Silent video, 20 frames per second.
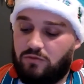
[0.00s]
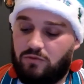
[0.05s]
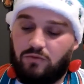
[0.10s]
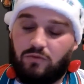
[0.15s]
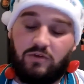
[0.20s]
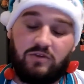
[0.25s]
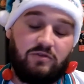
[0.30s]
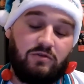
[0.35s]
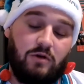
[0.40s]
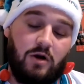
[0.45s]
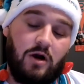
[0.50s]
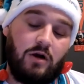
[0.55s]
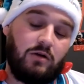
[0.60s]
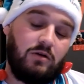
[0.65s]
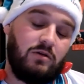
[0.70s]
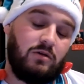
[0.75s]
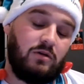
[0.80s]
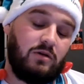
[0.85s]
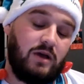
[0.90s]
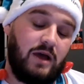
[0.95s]
what's
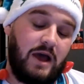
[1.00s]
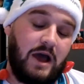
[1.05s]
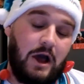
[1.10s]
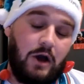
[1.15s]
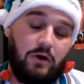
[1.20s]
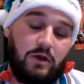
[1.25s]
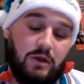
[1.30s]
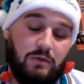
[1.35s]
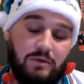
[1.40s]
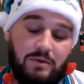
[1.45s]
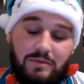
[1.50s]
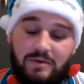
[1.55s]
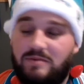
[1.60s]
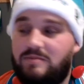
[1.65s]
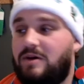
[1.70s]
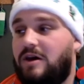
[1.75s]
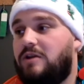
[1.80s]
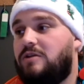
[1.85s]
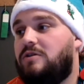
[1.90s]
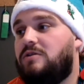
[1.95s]
wrong, how can we be
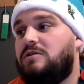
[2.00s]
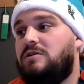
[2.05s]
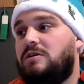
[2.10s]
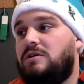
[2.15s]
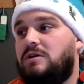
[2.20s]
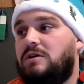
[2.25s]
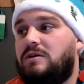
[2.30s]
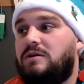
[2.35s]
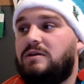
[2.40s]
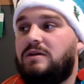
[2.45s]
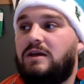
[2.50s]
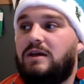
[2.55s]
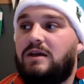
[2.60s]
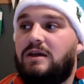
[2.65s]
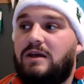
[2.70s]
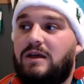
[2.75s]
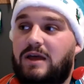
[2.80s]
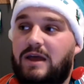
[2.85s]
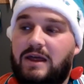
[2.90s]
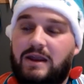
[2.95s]
better,
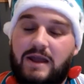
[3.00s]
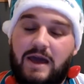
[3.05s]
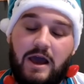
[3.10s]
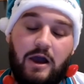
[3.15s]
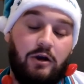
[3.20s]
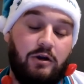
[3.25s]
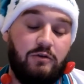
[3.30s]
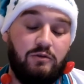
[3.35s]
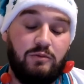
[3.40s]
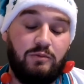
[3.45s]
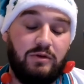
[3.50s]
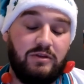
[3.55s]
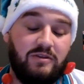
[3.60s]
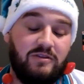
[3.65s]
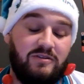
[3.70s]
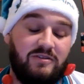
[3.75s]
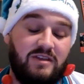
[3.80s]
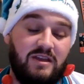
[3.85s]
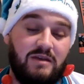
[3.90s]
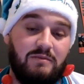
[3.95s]
and how can we put
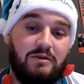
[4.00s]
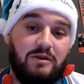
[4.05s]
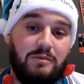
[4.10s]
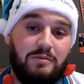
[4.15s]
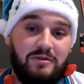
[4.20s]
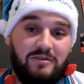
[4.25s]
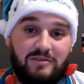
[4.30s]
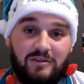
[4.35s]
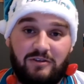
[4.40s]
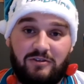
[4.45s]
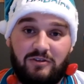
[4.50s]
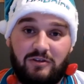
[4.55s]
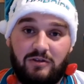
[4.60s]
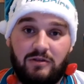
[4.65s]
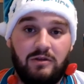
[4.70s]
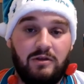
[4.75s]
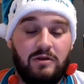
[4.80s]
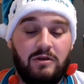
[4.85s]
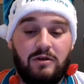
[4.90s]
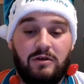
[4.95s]
this team in a
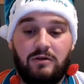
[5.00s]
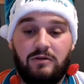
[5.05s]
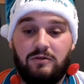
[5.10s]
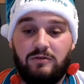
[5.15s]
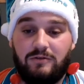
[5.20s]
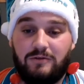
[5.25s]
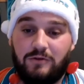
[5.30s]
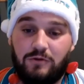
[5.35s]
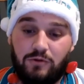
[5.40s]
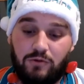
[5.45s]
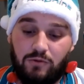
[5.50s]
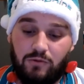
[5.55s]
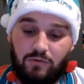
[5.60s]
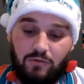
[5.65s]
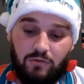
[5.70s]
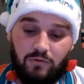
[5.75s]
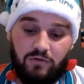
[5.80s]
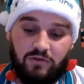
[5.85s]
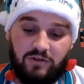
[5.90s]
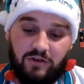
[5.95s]
position to
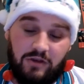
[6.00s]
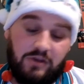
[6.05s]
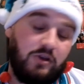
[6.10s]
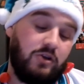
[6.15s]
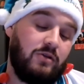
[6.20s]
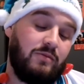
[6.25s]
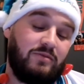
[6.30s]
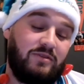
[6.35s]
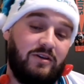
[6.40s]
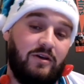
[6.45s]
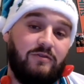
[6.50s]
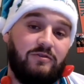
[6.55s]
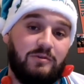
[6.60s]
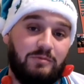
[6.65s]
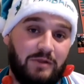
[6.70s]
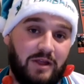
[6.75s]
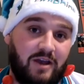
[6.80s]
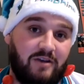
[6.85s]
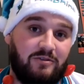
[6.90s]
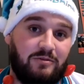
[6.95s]
secure themselves a
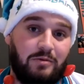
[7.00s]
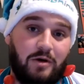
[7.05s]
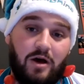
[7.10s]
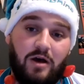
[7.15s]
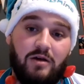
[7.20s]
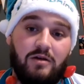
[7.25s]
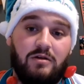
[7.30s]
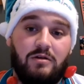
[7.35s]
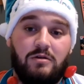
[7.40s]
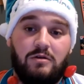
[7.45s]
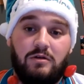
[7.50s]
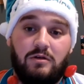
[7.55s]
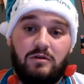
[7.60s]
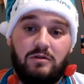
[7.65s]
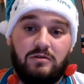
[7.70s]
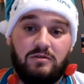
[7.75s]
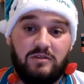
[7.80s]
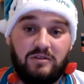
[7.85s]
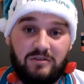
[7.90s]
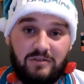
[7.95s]
playoff spot.
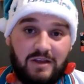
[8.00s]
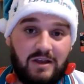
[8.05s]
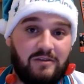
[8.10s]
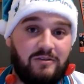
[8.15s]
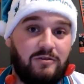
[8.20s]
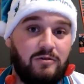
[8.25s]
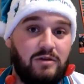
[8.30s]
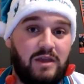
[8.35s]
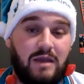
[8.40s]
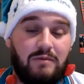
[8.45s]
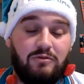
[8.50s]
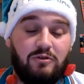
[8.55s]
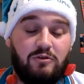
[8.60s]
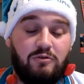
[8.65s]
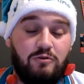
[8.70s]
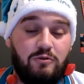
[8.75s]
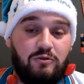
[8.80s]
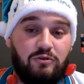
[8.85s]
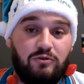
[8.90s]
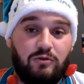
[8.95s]
These next two games are
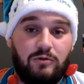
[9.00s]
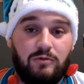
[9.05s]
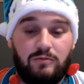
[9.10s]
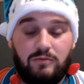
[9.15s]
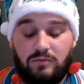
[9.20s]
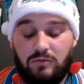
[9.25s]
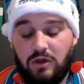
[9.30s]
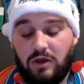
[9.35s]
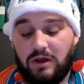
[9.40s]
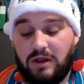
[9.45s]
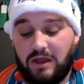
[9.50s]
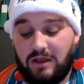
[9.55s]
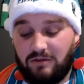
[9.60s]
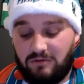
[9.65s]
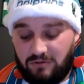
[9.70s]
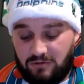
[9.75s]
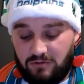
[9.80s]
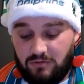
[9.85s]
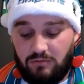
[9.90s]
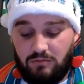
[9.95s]
crucial
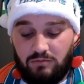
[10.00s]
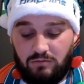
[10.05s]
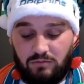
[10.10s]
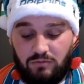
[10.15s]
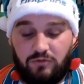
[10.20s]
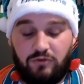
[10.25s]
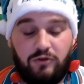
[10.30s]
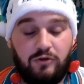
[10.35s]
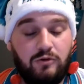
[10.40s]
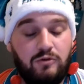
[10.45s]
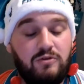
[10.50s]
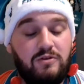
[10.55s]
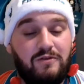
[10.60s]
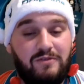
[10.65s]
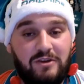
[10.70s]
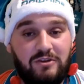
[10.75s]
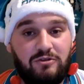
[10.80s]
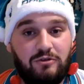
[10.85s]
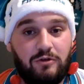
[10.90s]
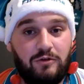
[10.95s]
against two
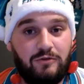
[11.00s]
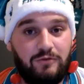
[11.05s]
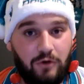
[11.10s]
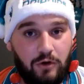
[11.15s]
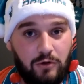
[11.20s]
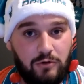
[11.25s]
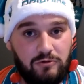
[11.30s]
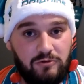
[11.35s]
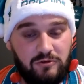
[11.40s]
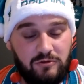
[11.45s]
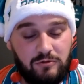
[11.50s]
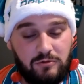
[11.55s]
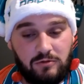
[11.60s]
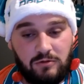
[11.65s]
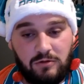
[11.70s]
divisional foes.